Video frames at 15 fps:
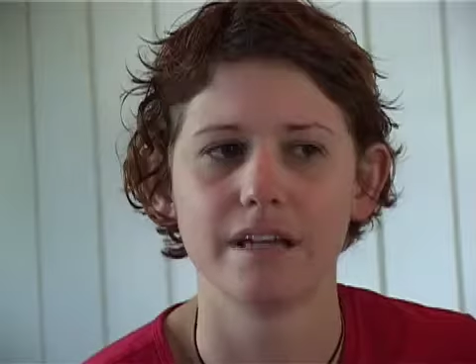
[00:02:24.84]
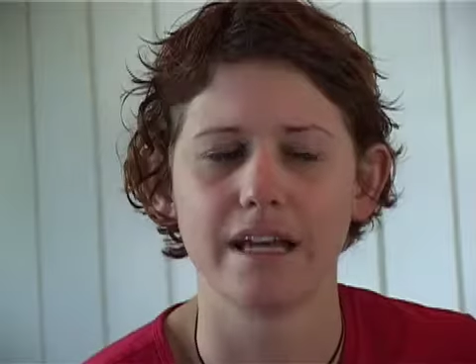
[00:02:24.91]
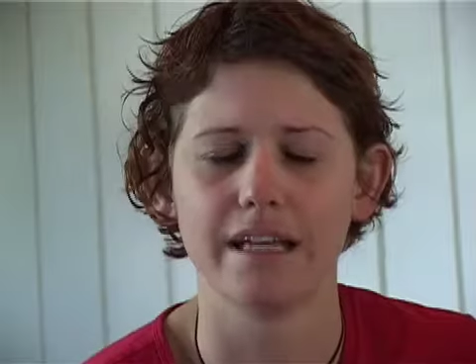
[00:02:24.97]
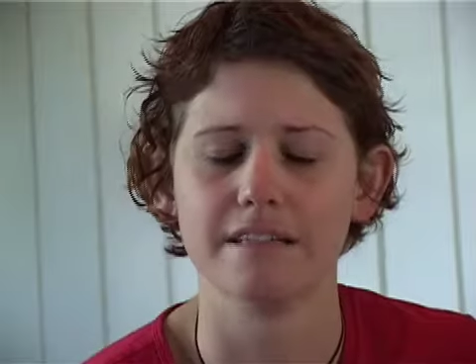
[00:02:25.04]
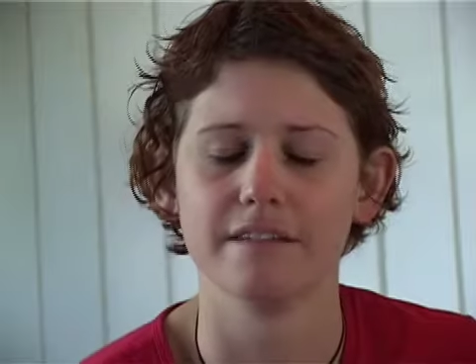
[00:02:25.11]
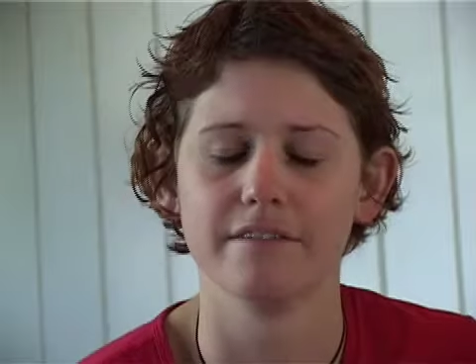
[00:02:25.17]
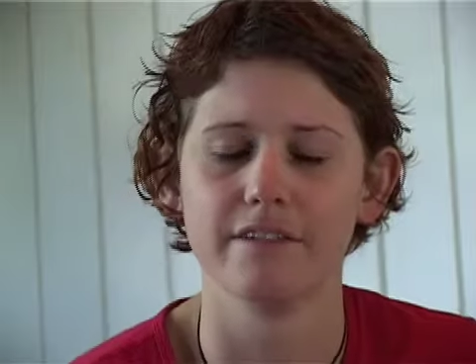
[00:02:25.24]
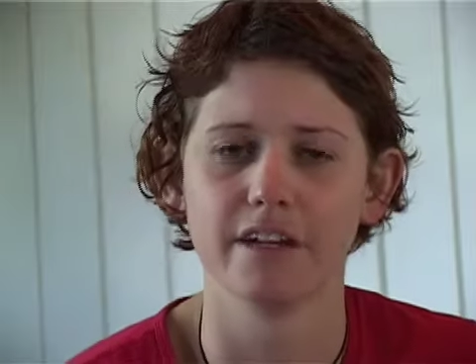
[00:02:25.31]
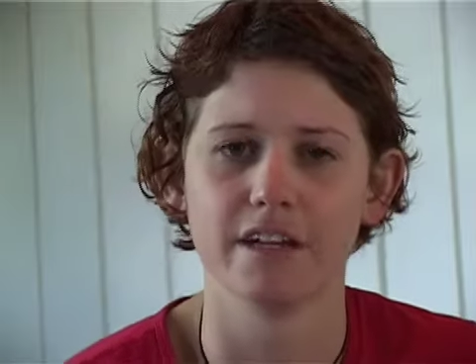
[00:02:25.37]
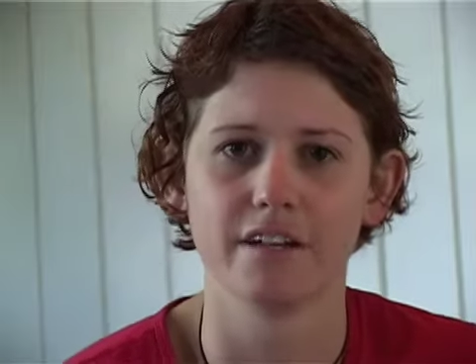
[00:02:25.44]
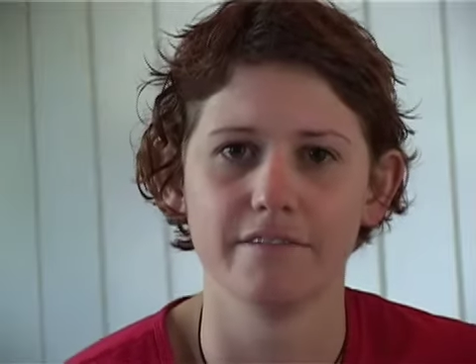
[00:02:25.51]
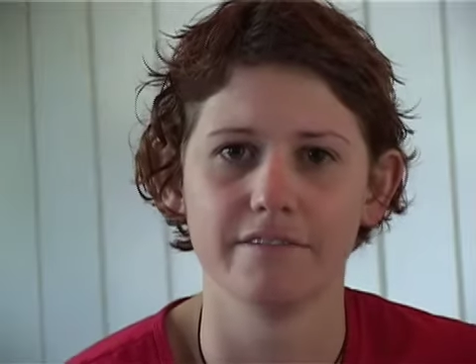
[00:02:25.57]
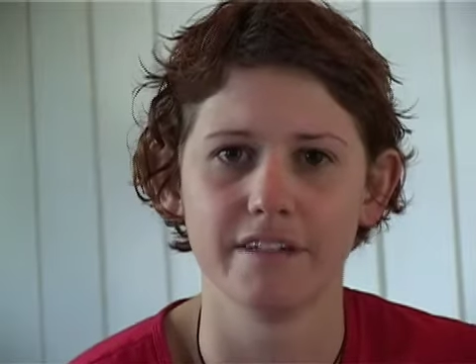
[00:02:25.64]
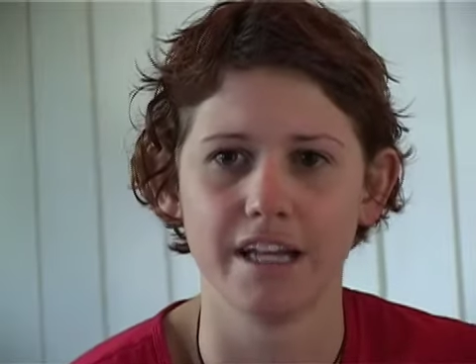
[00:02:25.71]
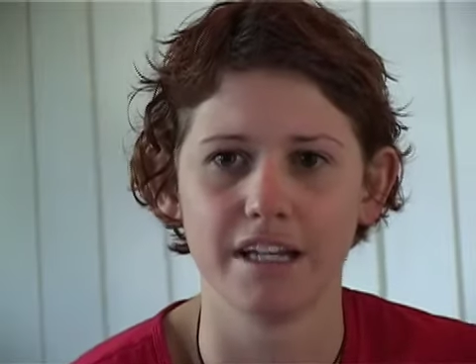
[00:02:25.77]
It's a very
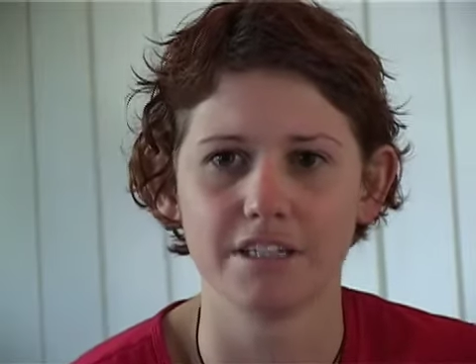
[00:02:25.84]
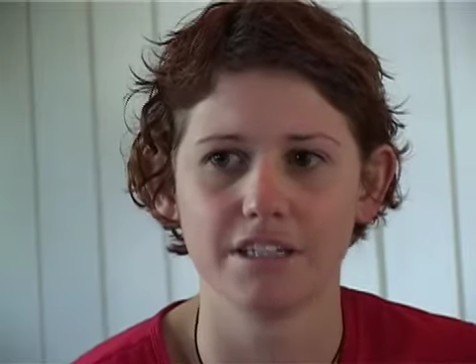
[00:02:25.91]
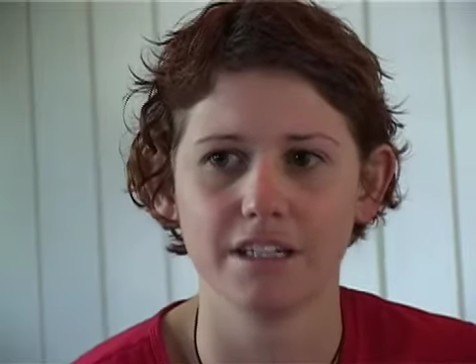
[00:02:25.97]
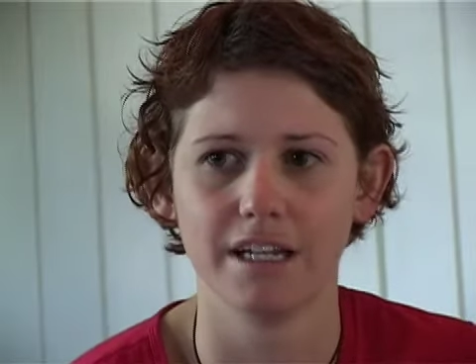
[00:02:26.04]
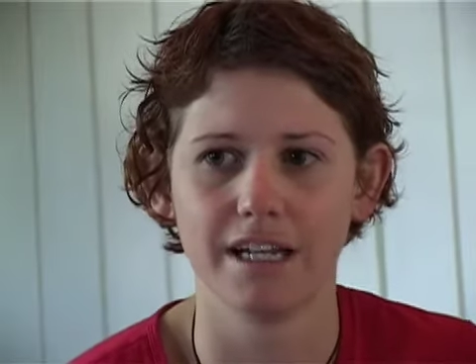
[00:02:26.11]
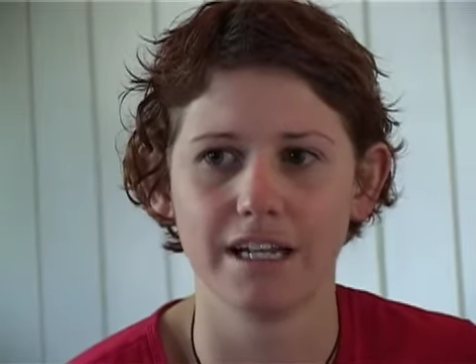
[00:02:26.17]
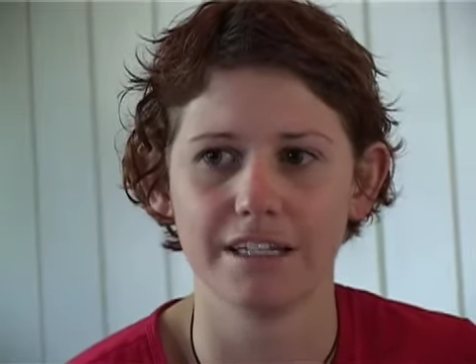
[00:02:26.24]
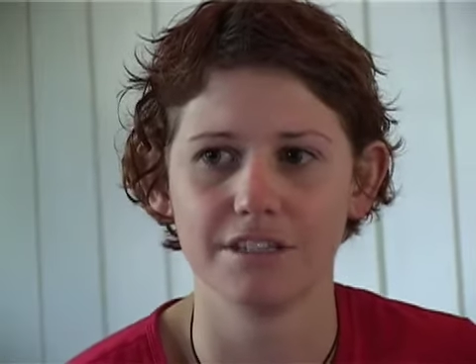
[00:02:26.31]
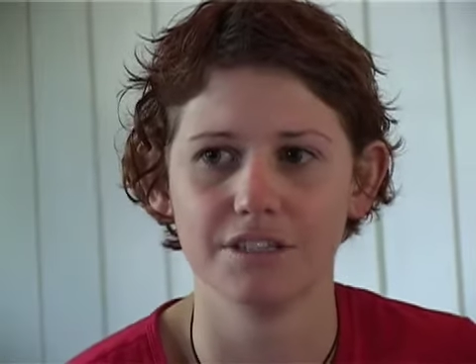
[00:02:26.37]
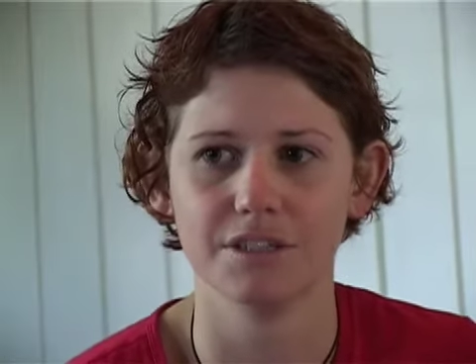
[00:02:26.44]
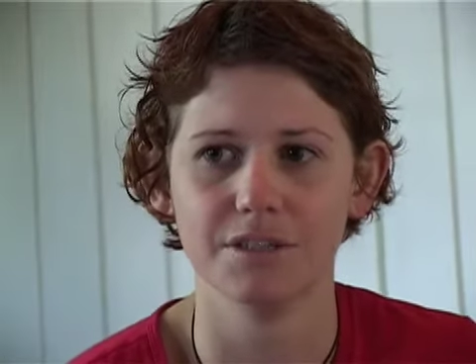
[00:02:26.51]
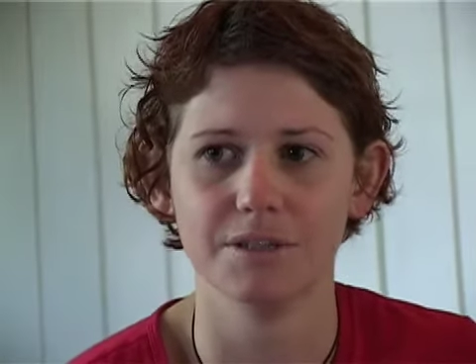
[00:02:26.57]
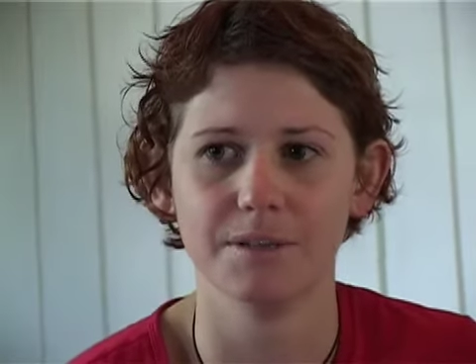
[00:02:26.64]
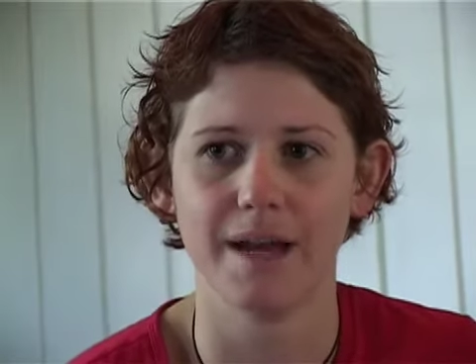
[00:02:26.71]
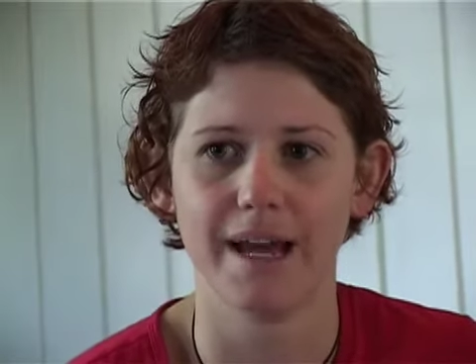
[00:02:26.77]
confidential
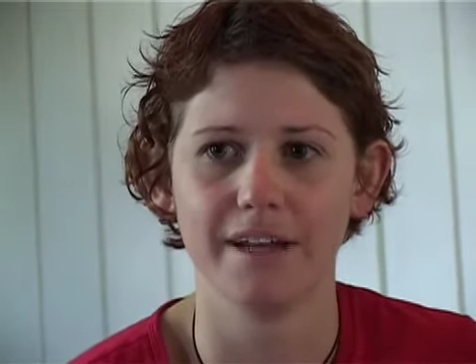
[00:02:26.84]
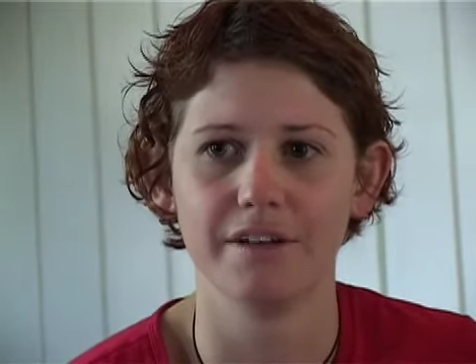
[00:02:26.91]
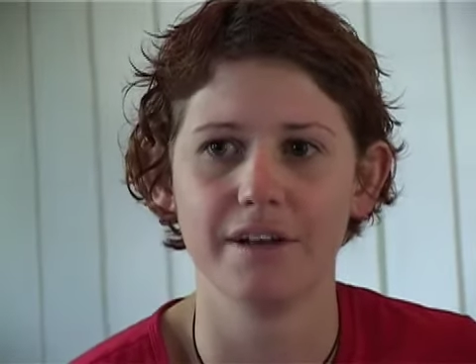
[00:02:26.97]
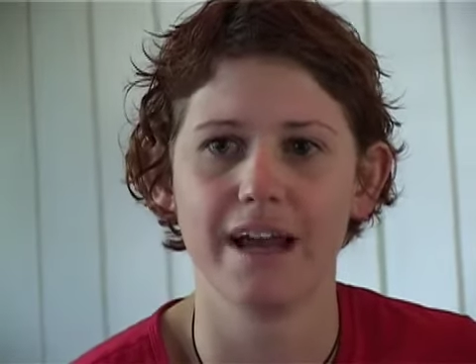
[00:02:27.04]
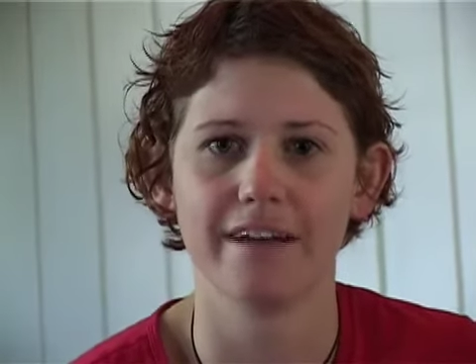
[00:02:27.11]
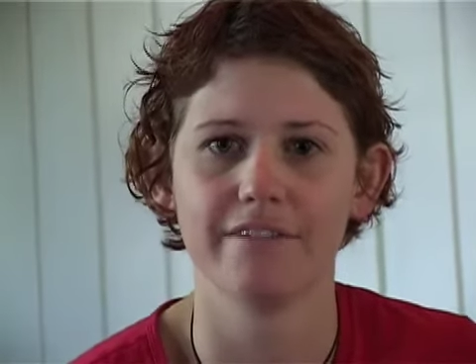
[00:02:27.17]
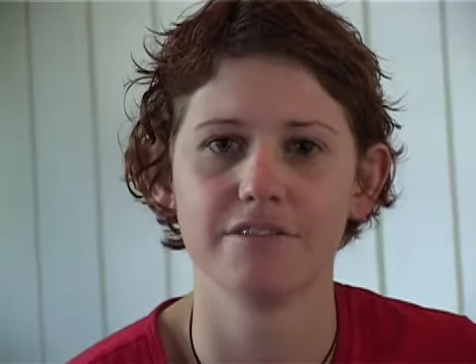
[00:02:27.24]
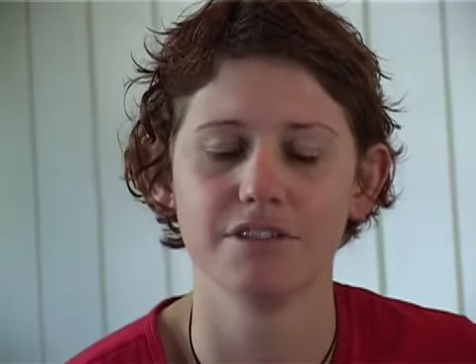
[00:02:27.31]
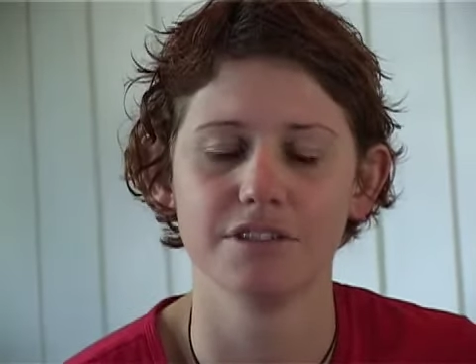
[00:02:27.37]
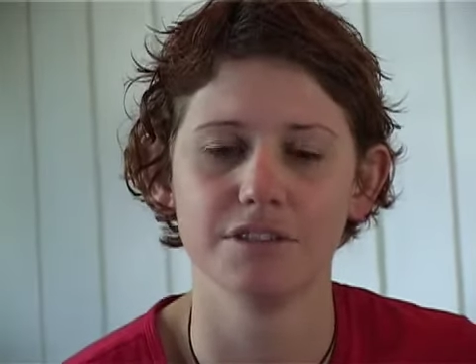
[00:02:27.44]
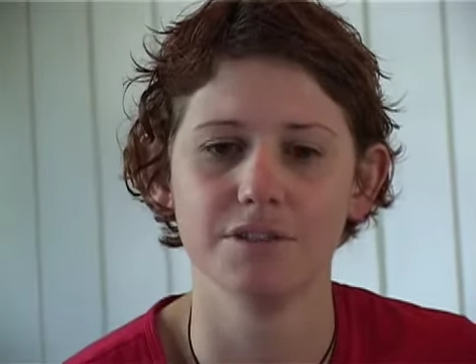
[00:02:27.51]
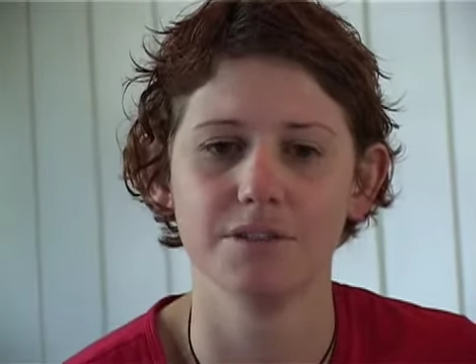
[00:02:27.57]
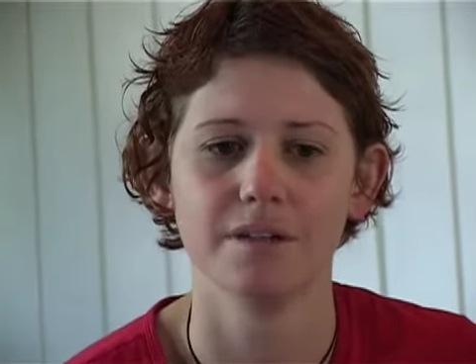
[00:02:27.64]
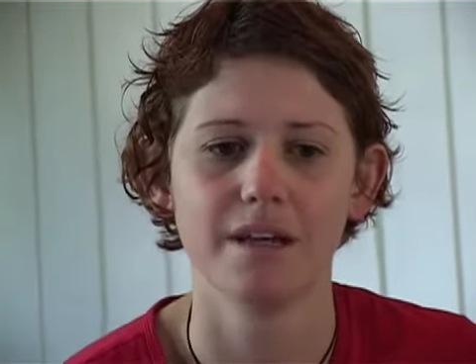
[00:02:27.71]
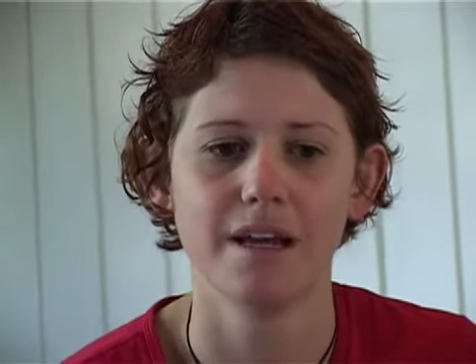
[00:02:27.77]
issue and you have
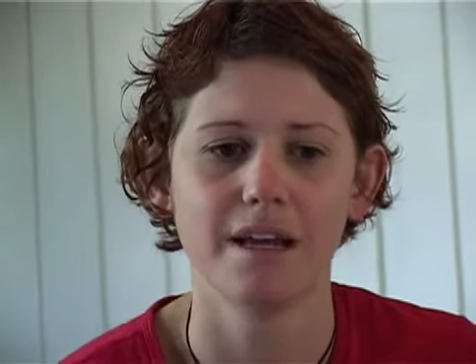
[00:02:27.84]
to